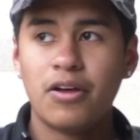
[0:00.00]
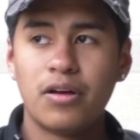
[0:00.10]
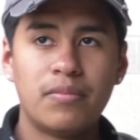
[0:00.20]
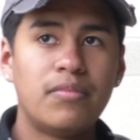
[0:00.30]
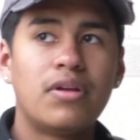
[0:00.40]

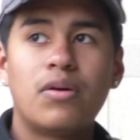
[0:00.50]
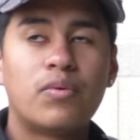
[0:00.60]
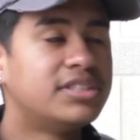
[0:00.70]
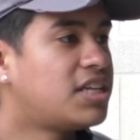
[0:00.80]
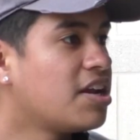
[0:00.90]
Um,
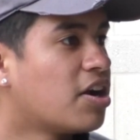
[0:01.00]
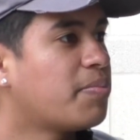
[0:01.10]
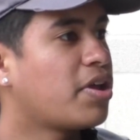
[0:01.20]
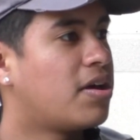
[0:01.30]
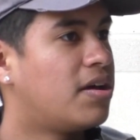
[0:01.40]
when setting
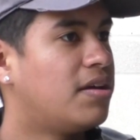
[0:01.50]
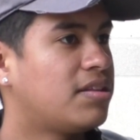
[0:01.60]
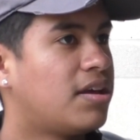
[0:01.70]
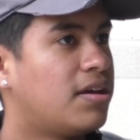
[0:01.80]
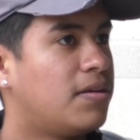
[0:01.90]
up the
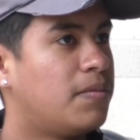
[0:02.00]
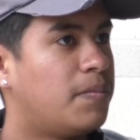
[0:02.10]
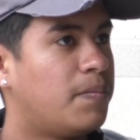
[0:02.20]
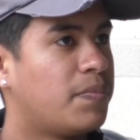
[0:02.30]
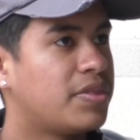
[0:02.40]
the